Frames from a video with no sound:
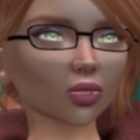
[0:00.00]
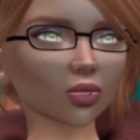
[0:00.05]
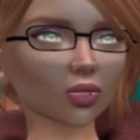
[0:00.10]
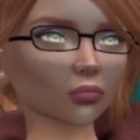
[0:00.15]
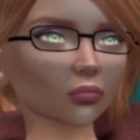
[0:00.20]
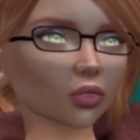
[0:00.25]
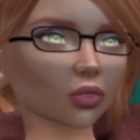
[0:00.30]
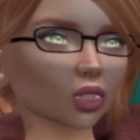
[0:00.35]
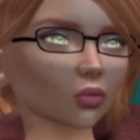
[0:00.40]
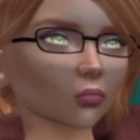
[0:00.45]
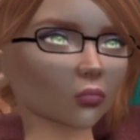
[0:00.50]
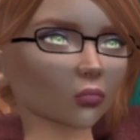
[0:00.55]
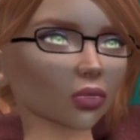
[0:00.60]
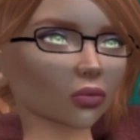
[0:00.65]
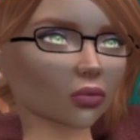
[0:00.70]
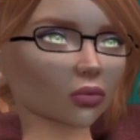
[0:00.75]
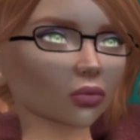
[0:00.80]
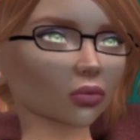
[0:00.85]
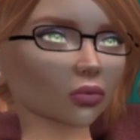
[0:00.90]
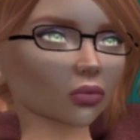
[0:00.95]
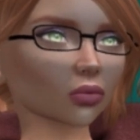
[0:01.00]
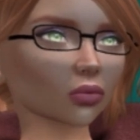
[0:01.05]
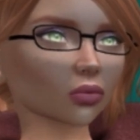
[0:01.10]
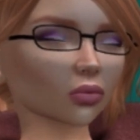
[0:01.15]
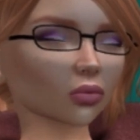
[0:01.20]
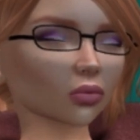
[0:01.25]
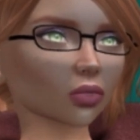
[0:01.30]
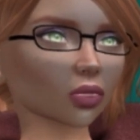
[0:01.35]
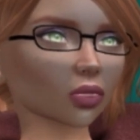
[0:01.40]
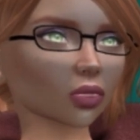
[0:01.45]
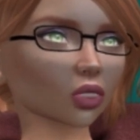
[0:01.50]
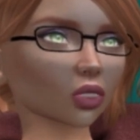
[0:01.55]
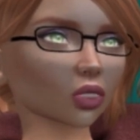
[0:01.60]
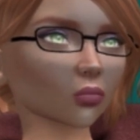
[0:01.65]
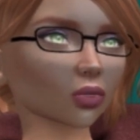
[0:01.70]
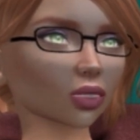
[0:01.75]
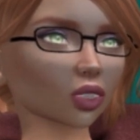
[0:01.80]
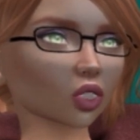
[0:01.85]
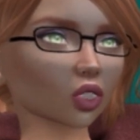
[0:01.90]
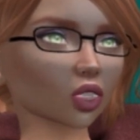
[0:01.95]
it affects my optic nerves
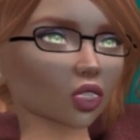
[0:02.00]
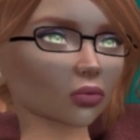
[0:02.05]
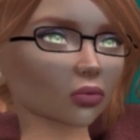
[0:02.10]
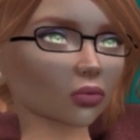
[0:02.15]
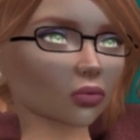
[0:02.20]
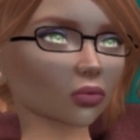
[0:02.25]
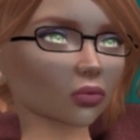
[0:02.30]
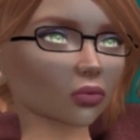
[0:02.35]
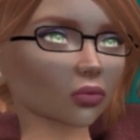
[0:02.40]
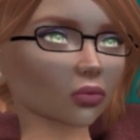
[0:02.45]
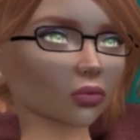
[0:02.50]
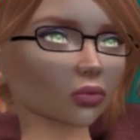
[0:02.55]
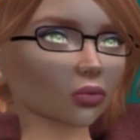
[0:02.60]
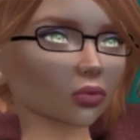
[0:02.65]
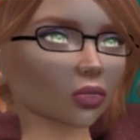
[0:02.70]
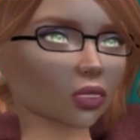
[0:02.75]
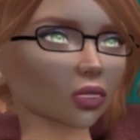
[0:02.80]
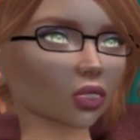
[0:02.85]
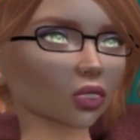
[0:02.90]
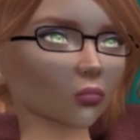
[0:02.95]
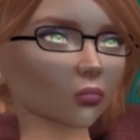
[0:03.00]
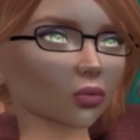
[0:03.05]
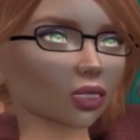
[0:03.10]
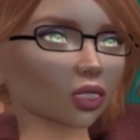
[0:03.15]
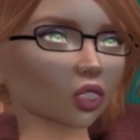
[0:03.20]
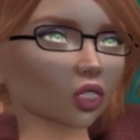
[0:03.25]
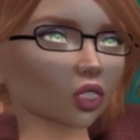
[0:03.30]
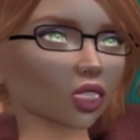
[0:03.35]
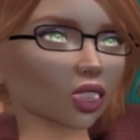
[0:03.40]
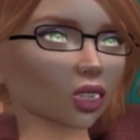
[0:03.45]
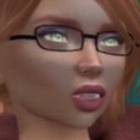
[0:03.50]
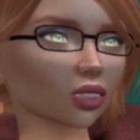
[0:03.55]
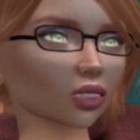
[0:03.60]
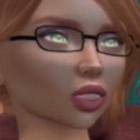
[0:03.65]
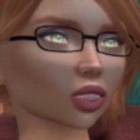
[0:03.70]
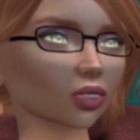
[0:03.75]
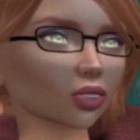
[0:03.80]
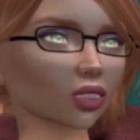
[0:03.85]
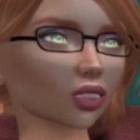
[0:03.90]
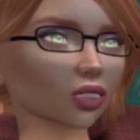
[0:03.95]
is my eyesight is not as well
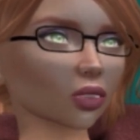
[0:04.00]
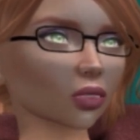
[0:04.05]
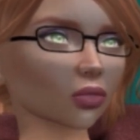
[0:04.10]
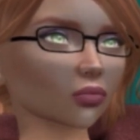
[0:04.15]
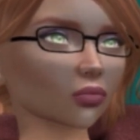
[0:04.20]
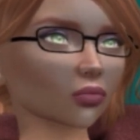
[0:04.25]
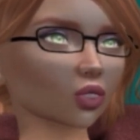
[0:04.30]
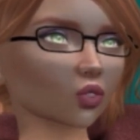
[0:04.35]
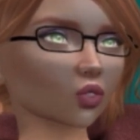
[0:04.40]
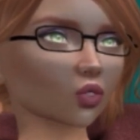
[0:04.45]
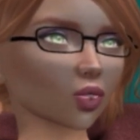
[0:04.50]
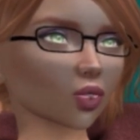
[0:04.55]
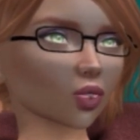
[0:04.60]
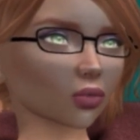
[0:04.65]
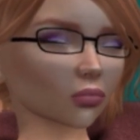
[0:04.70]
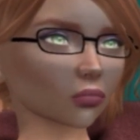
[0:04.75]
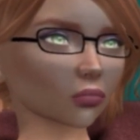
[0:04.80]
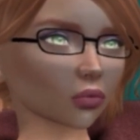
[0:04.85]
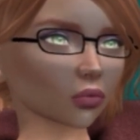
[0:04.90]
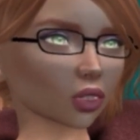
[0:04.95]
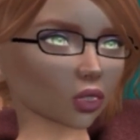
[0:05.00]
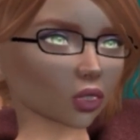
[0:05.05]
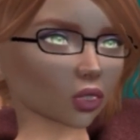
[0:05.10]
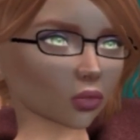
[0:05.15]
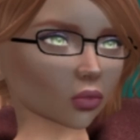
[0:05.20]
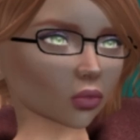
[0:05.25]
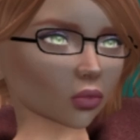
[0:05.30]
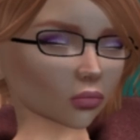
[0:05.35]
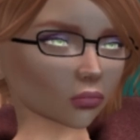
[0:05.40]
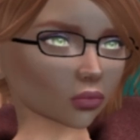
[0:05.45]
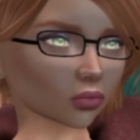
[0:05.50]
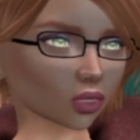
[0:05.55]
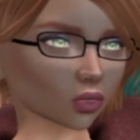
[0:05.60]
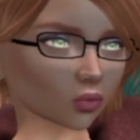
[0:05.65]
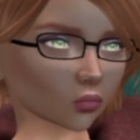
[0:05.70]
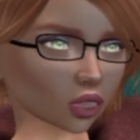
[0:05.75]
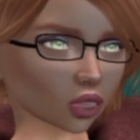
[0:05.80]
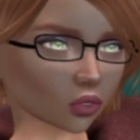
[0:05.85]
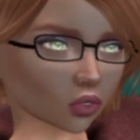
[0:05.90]
as it used to, it's not as good as it used to be.